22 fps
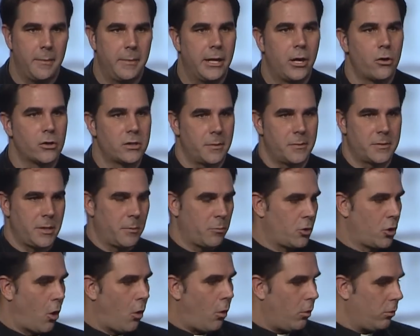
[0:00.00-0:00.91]
He goes over to some
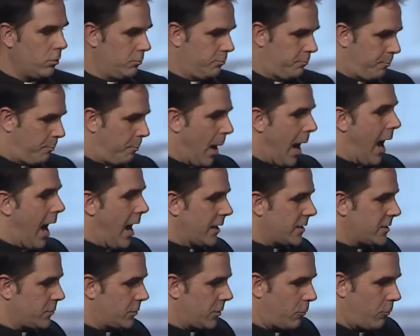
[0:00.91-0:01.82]
gold
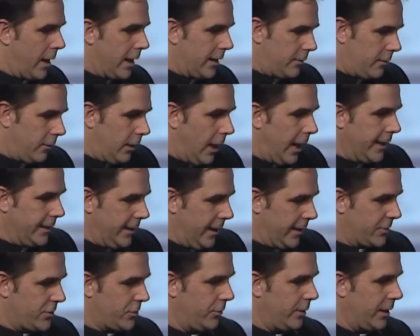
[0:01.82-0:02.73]
box with a red light
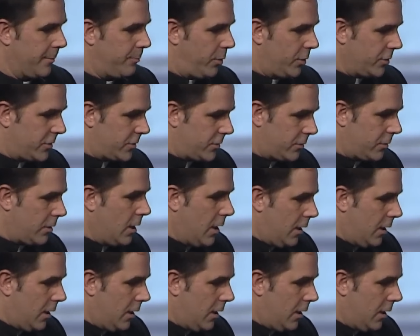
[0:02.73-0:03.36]
next to it, and he puts